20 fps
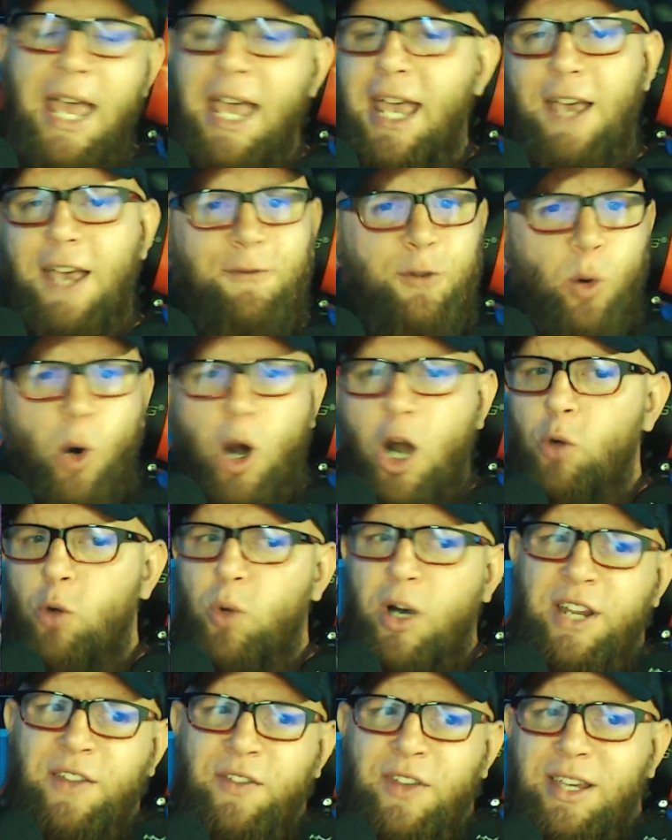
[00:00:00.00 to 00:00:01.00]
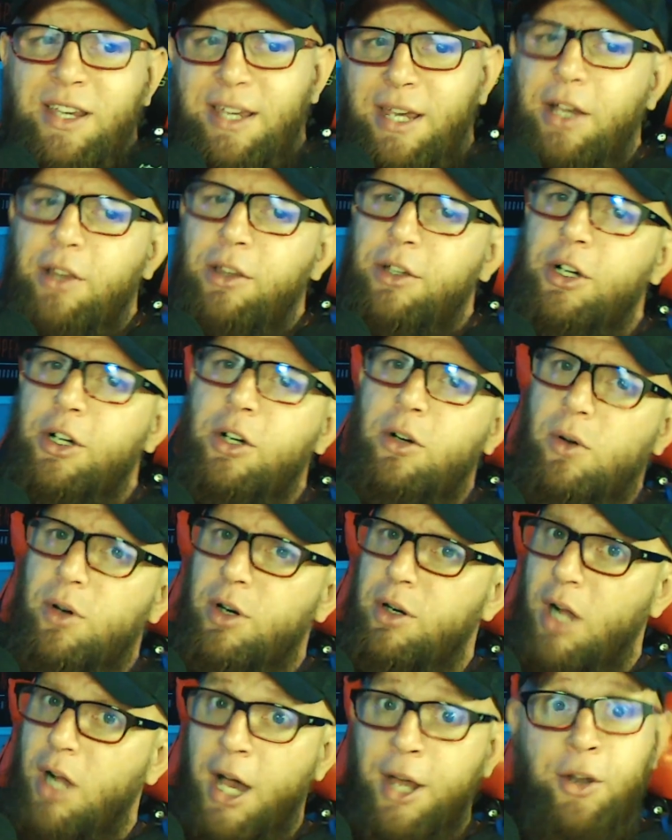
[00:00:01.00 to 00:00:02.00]
If you aren't running the killer
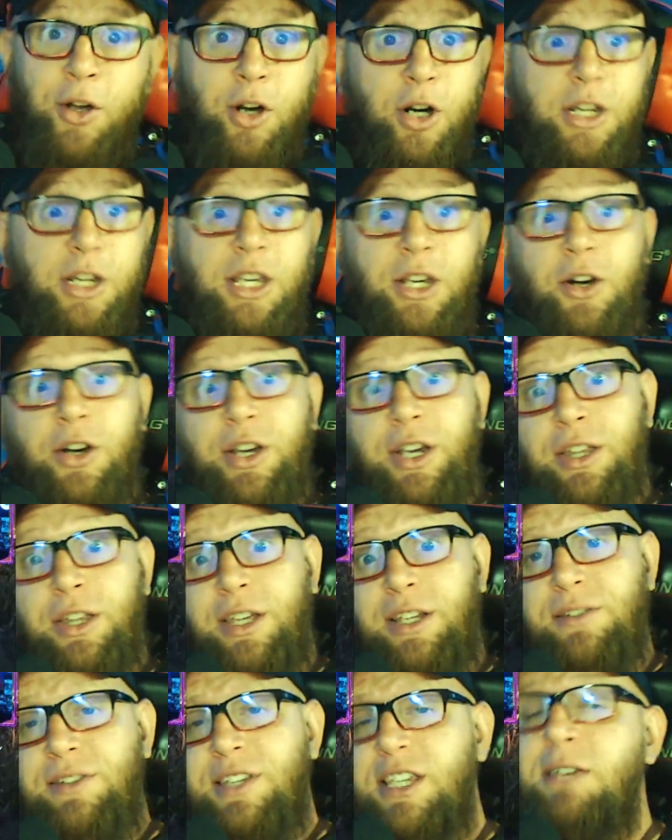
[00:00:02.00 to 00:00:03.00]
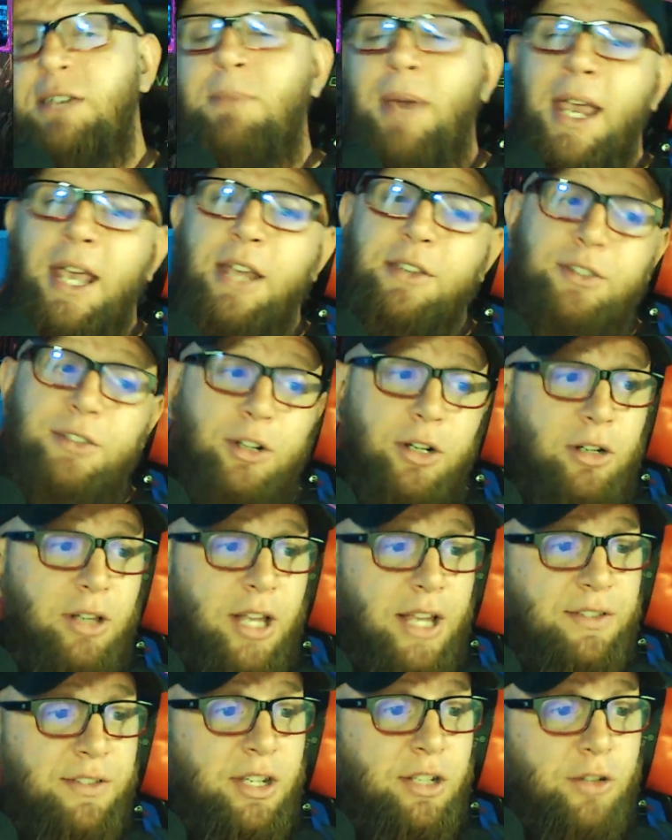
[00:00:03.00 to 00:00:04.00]
or unhooking or healing teammates or
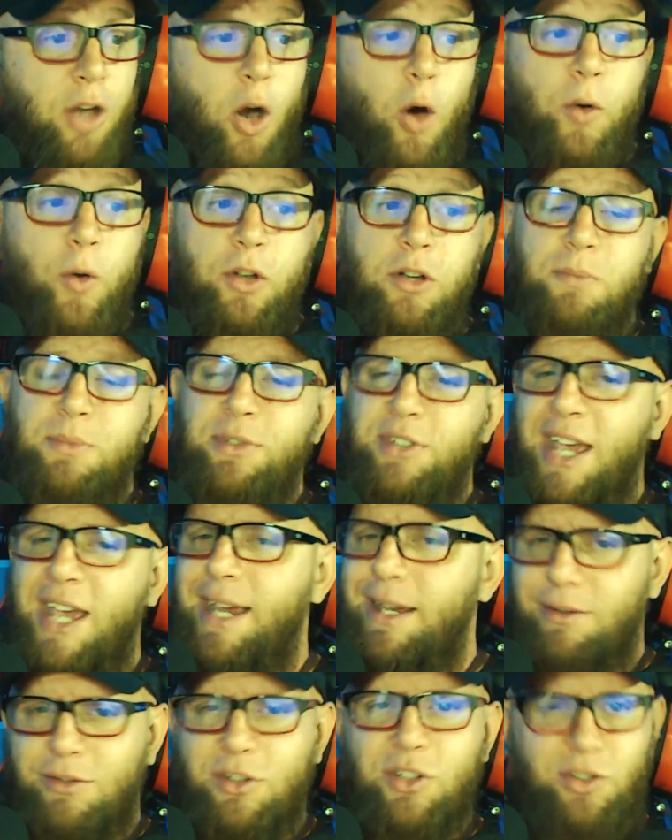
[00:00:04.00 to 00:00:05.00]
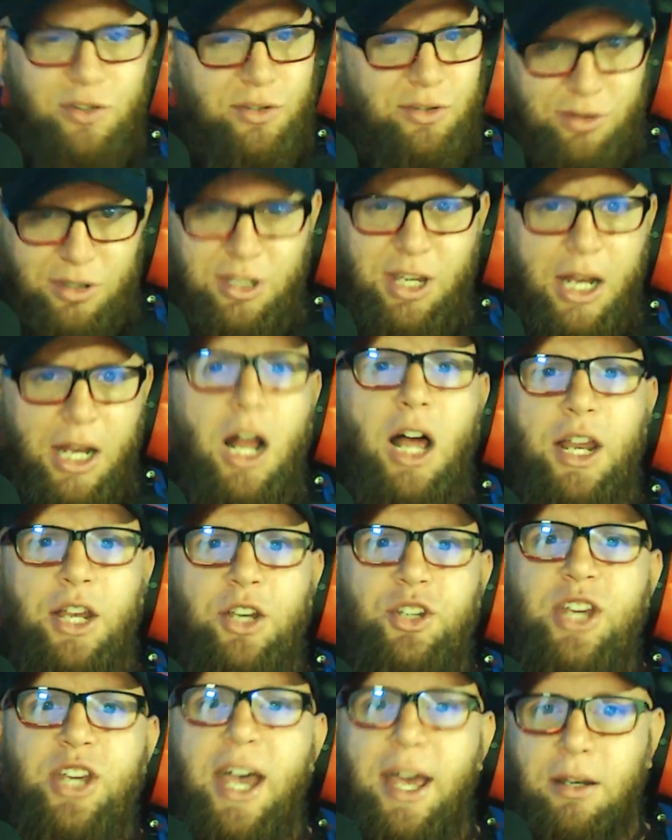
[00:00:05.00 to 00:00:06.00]
cleansing totems, like just get on a
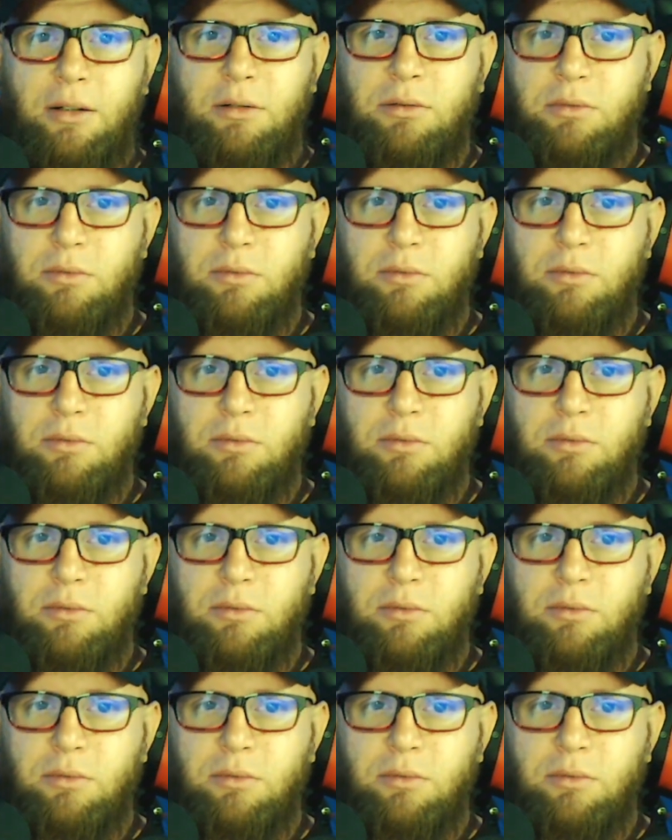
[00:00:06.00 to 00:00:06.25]
gen.